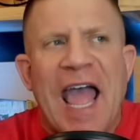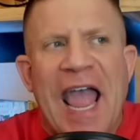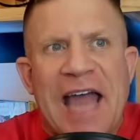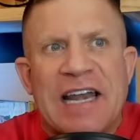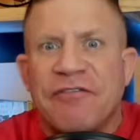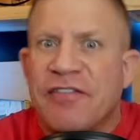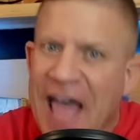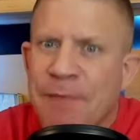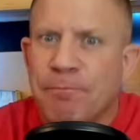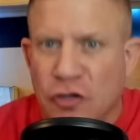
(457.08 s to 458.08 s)
and if
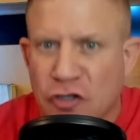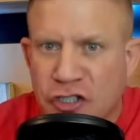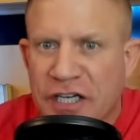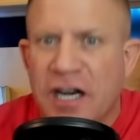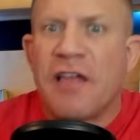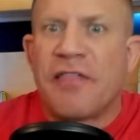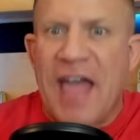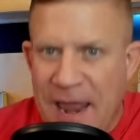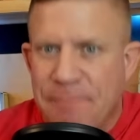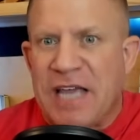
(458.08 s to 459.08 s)
that person, the
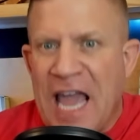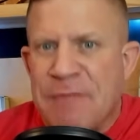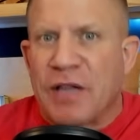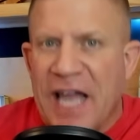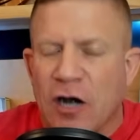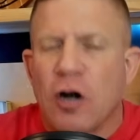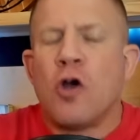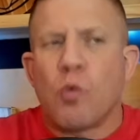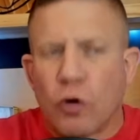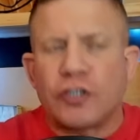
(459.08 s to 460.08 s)
NBA player,
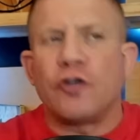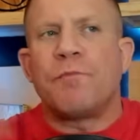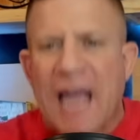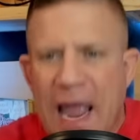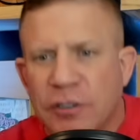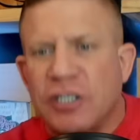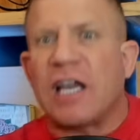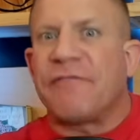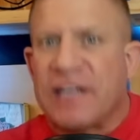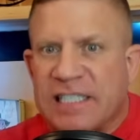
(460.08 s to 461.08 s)
were to be able to
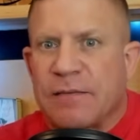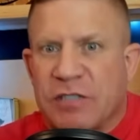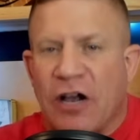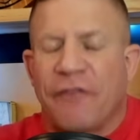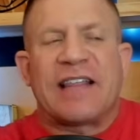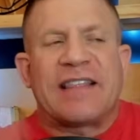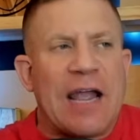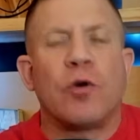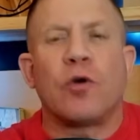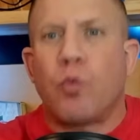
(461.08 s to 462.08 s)
convince themselves that
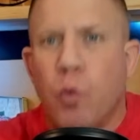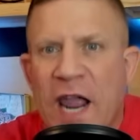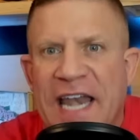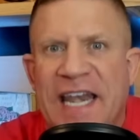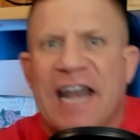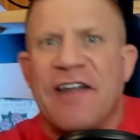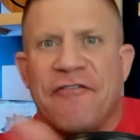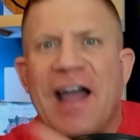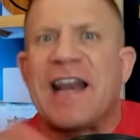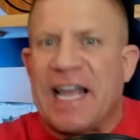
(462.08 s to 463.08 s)
they would win in a
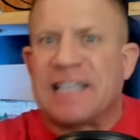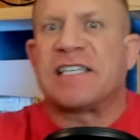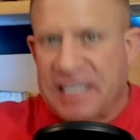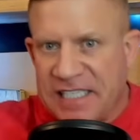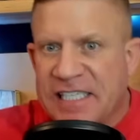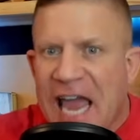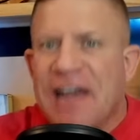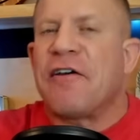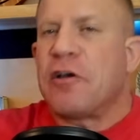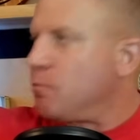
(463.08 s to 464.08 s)
fight against
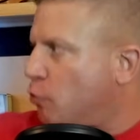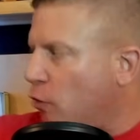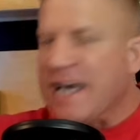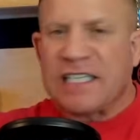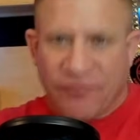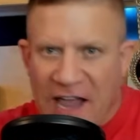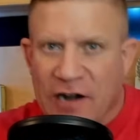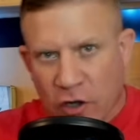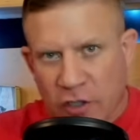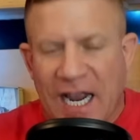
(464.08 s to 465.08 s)
said greatest
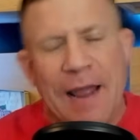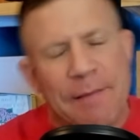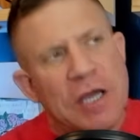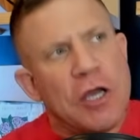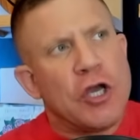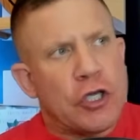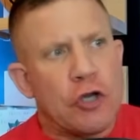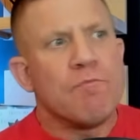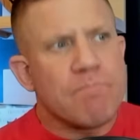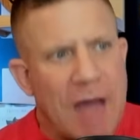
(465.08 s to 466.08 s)
fighter of all time,
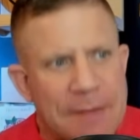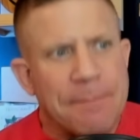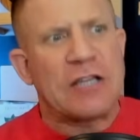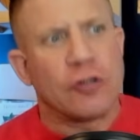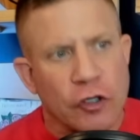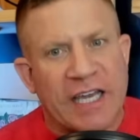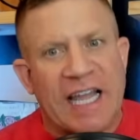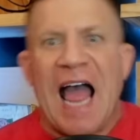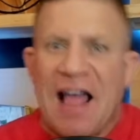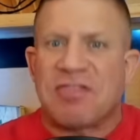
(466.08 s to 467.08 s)
you might be
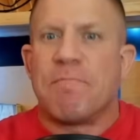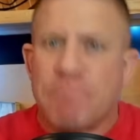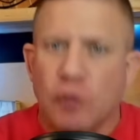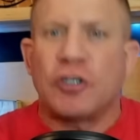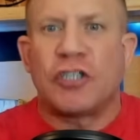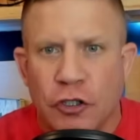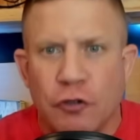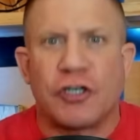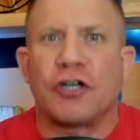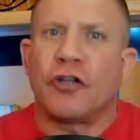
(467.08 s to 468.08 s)
looking at the most
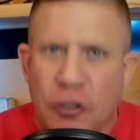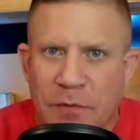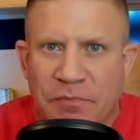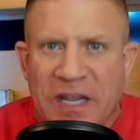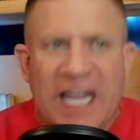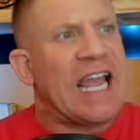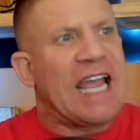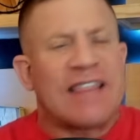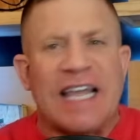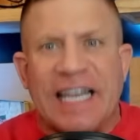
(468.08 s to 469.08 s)
delusional human being
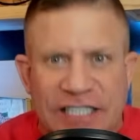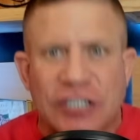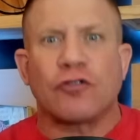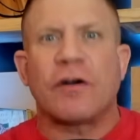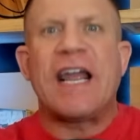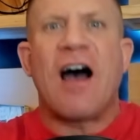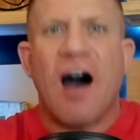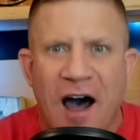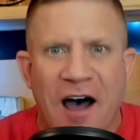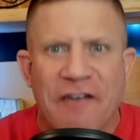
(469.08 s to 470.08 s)
in the history
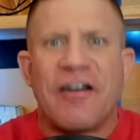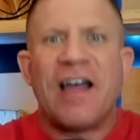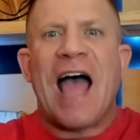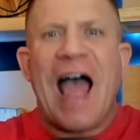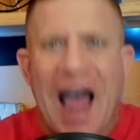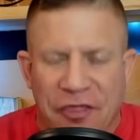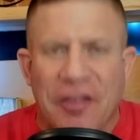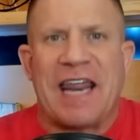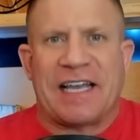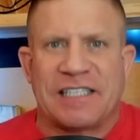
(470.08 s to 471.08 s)
of
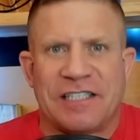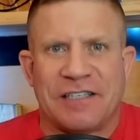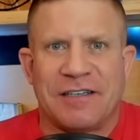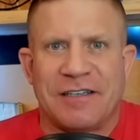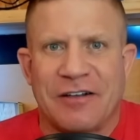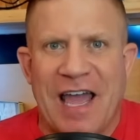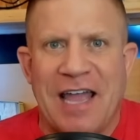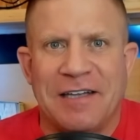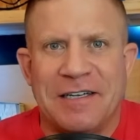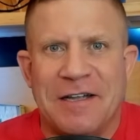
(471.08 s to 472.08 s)
athletics, okay?